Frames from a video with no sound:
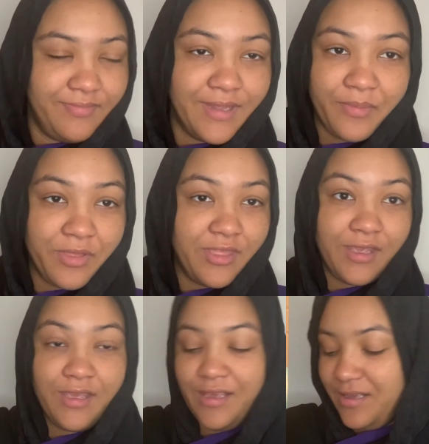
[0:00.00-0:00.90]
I'm
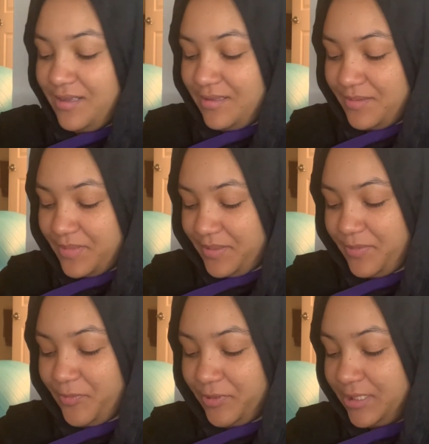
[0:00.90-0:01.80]
thinking the baby
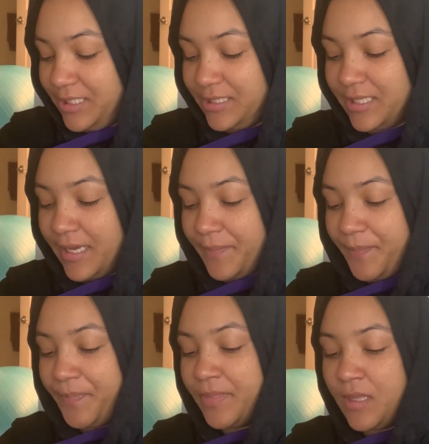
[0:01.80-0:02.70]
will need that.
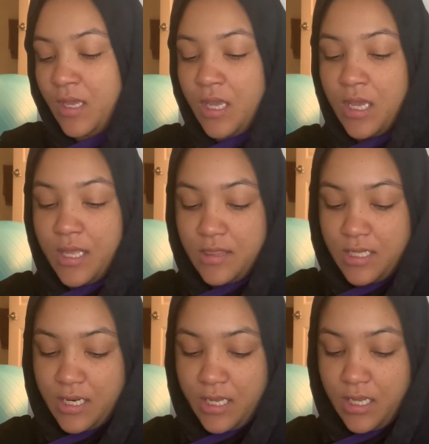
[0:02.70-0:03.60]
And
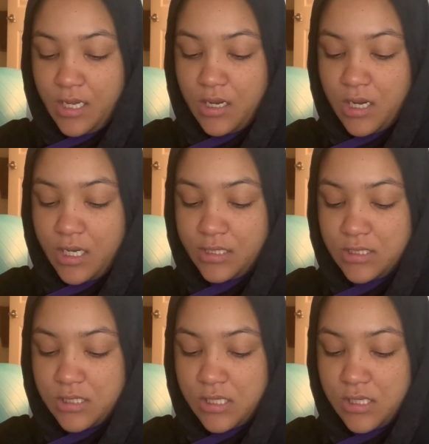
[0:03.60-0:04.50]
then I got